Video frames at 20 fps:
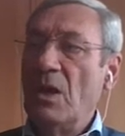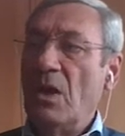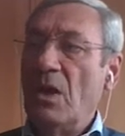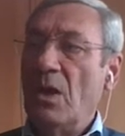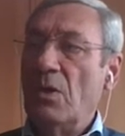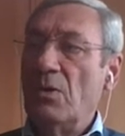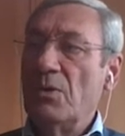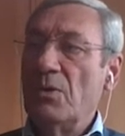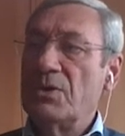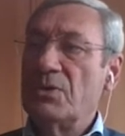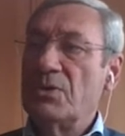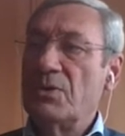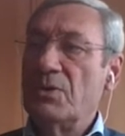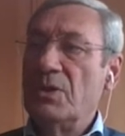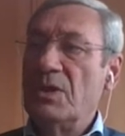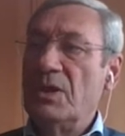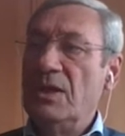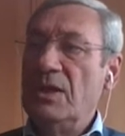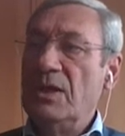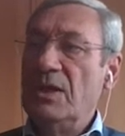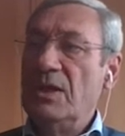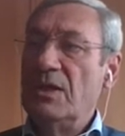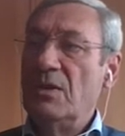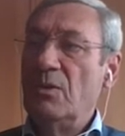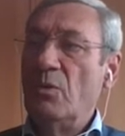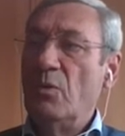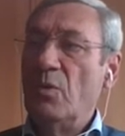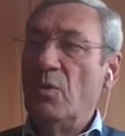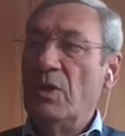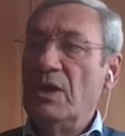Also here,
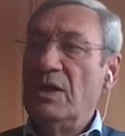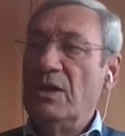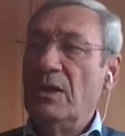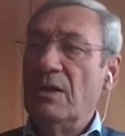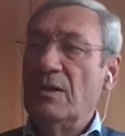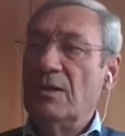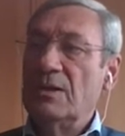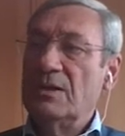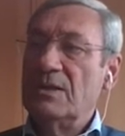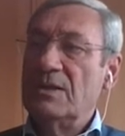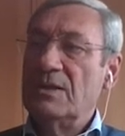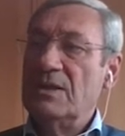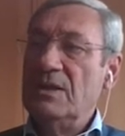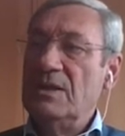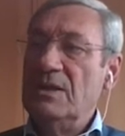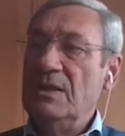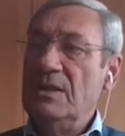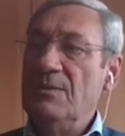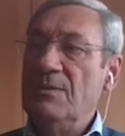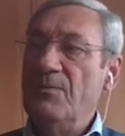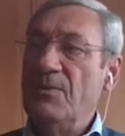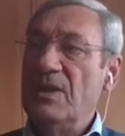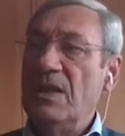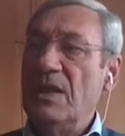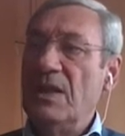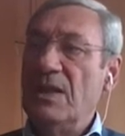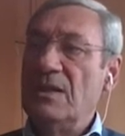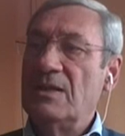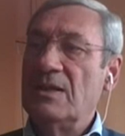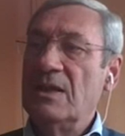we see
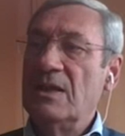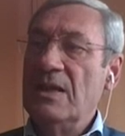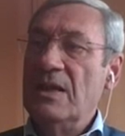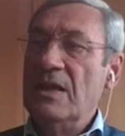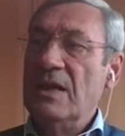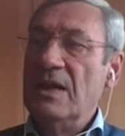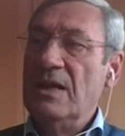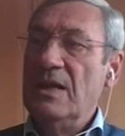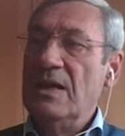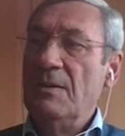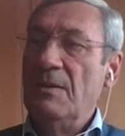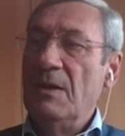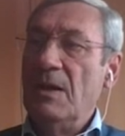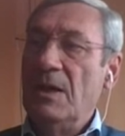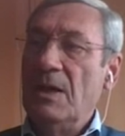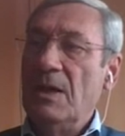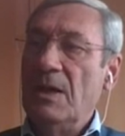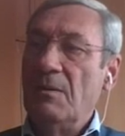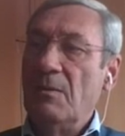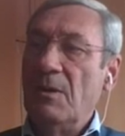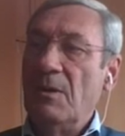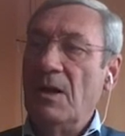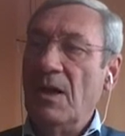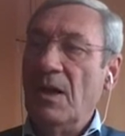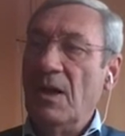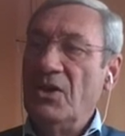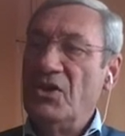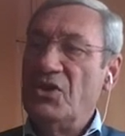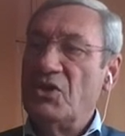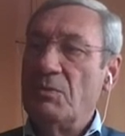that in a
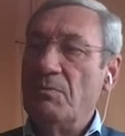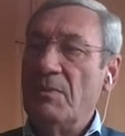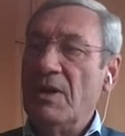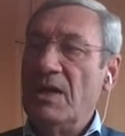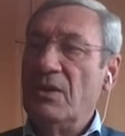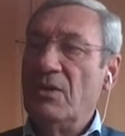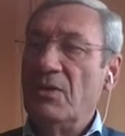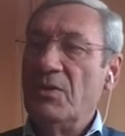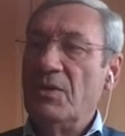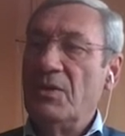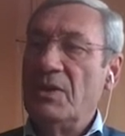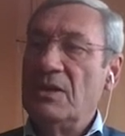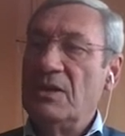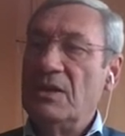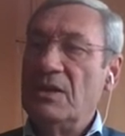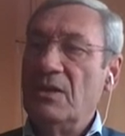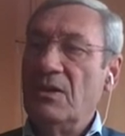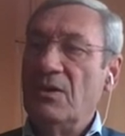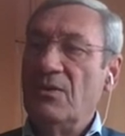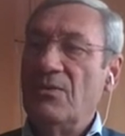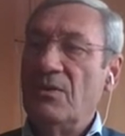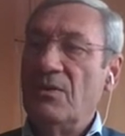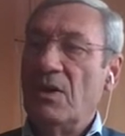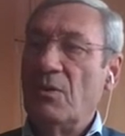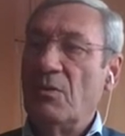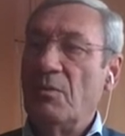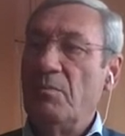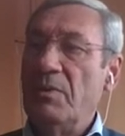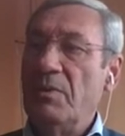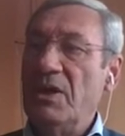large minority of
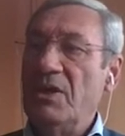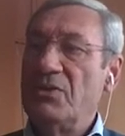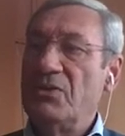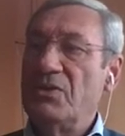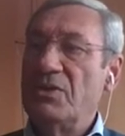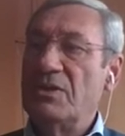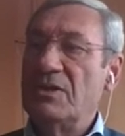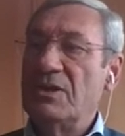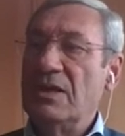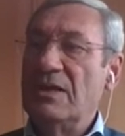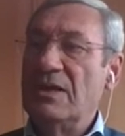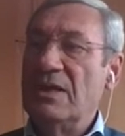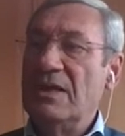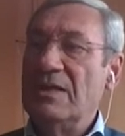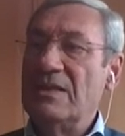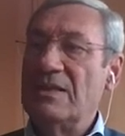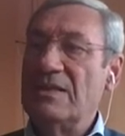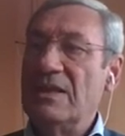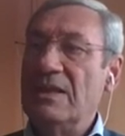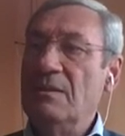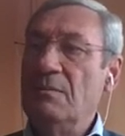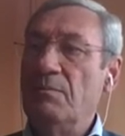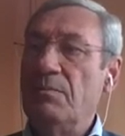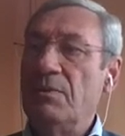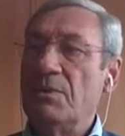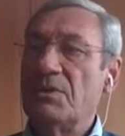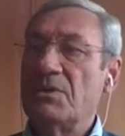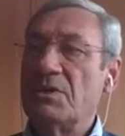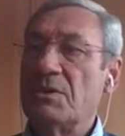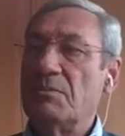our patients, it is
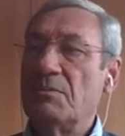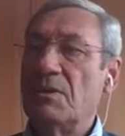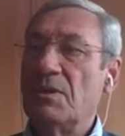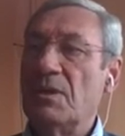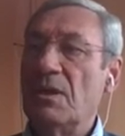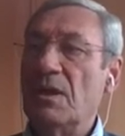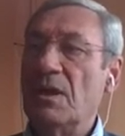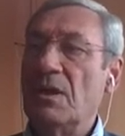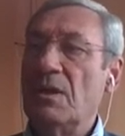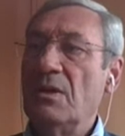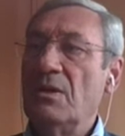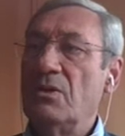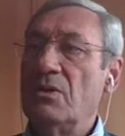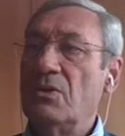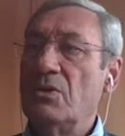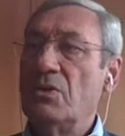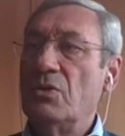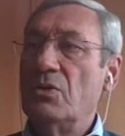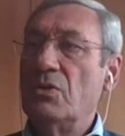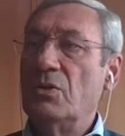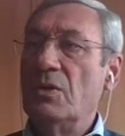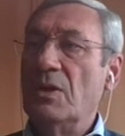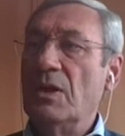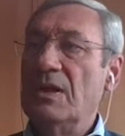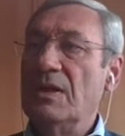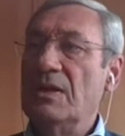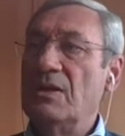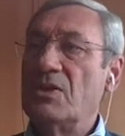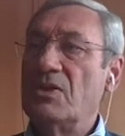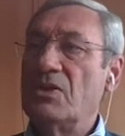impossible to
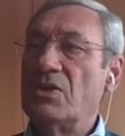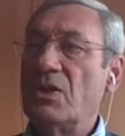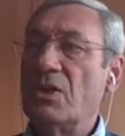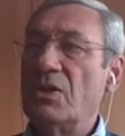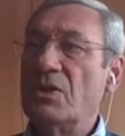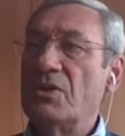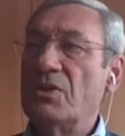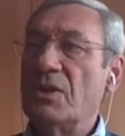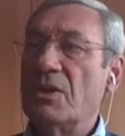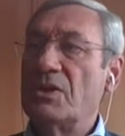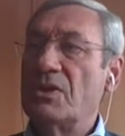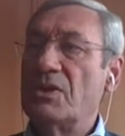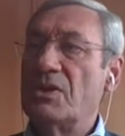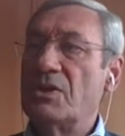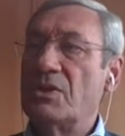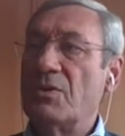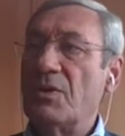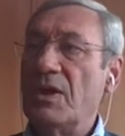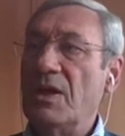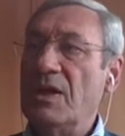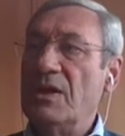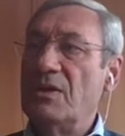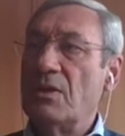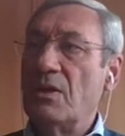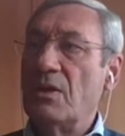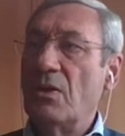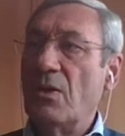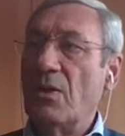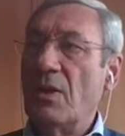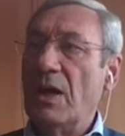insert a straight
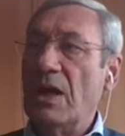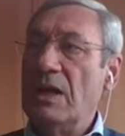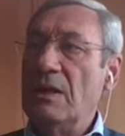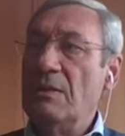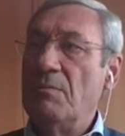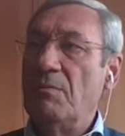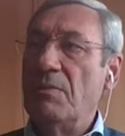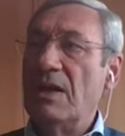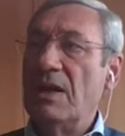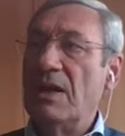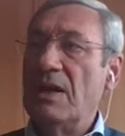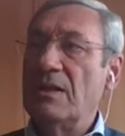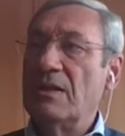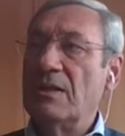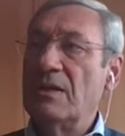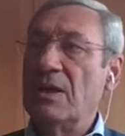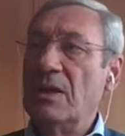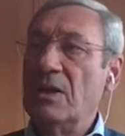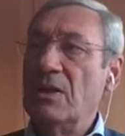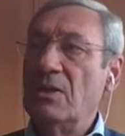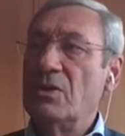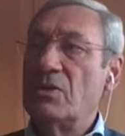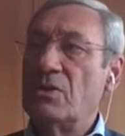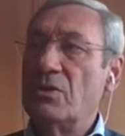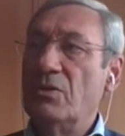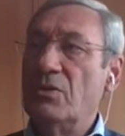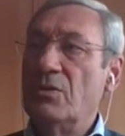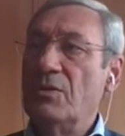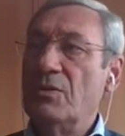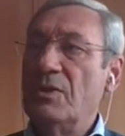long implant
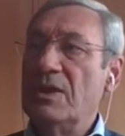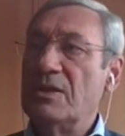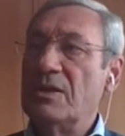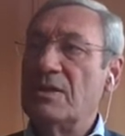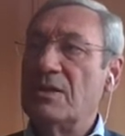through this